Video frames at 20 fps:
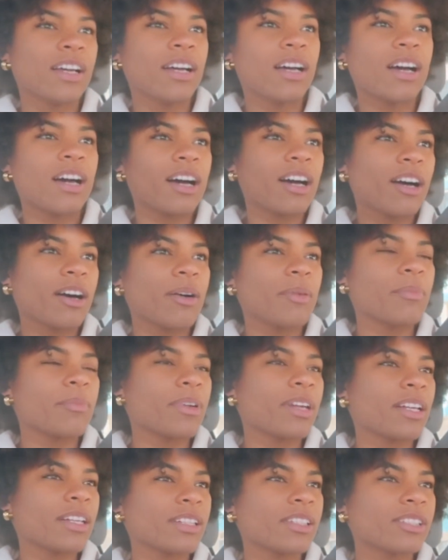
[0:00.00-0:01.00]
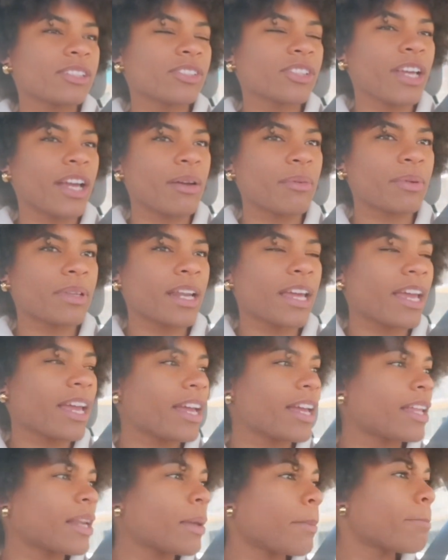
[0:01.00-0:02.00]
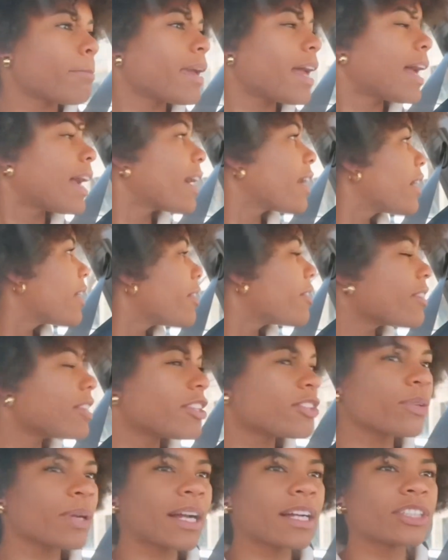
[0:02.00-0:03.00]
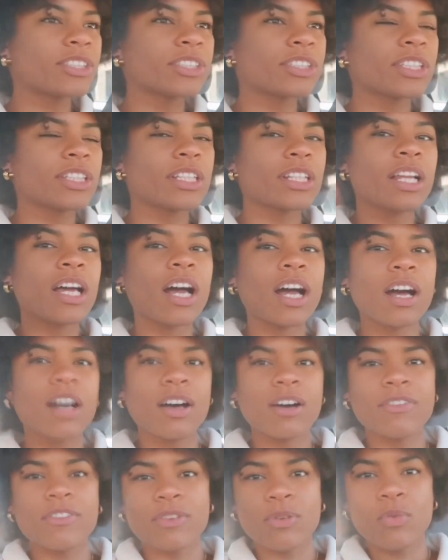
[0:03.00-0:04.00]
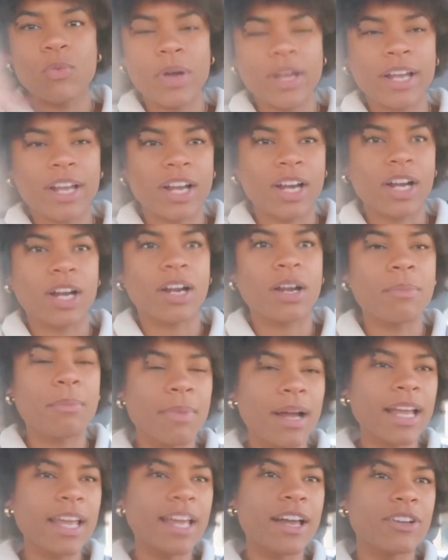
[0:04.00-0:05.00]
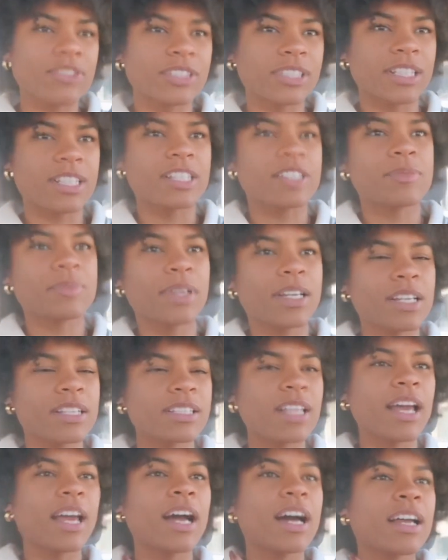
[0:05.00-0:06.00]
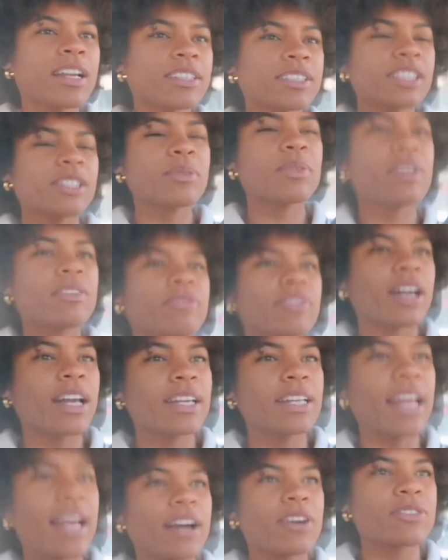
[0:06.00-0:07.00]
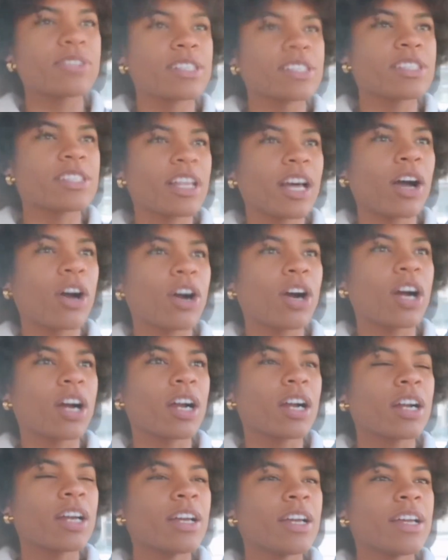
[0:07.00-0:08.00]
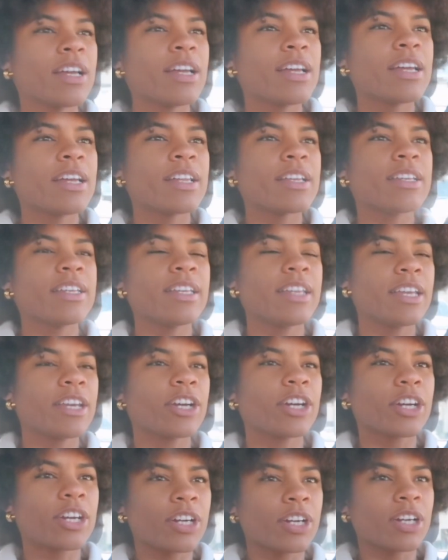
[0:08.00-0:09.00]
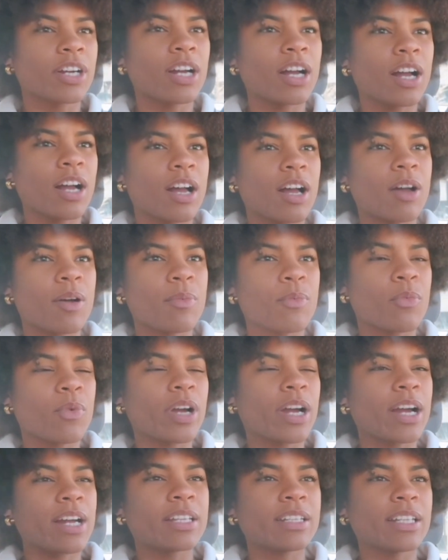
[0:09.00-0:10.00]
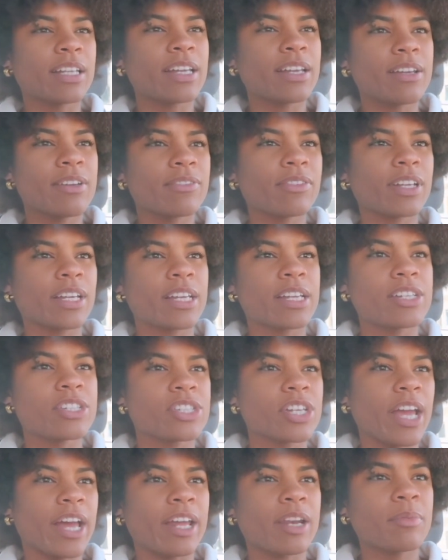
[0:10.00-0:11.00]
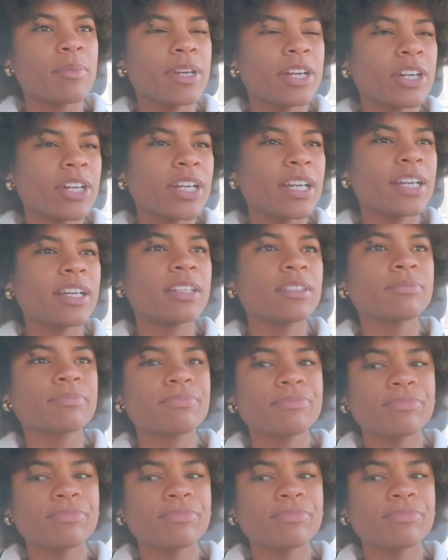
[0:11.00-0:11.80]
Um, so yeah, I'm gonna head back the direction of where my house is because I honestly want to find houses that are near um, where I live, like in Chatham area.